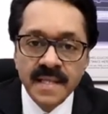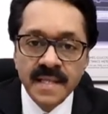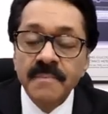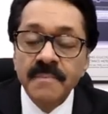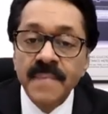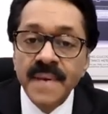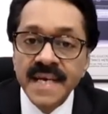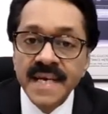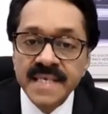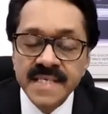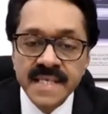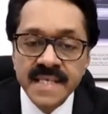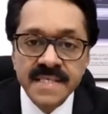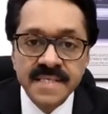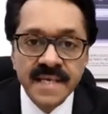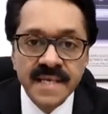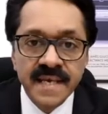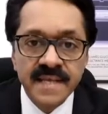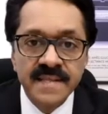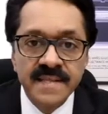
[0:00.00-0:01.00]
the
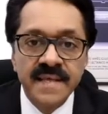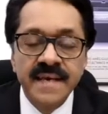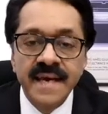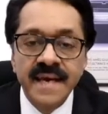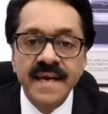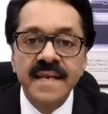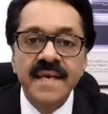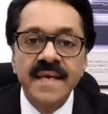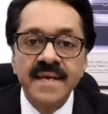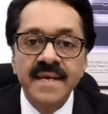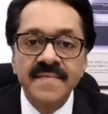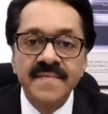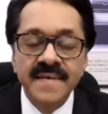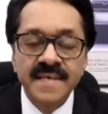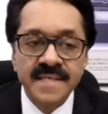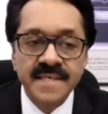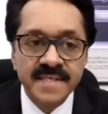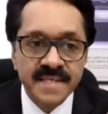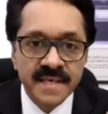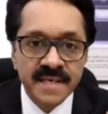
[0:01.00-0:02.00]
patients and the
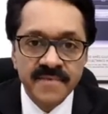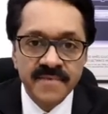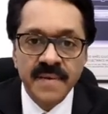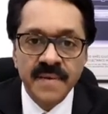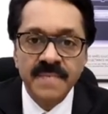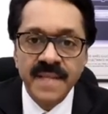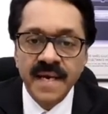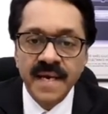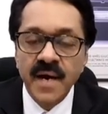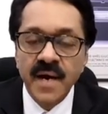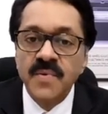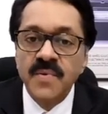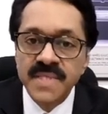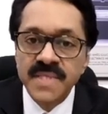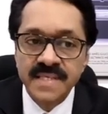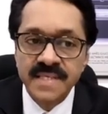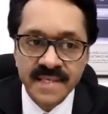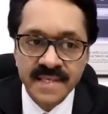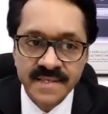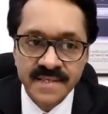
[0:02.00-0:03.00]
caregivers from the
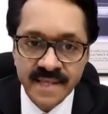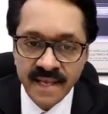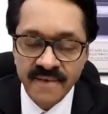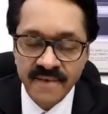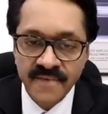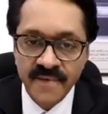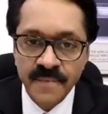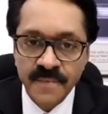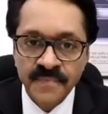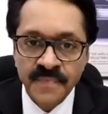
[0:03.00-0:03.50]
houses itself.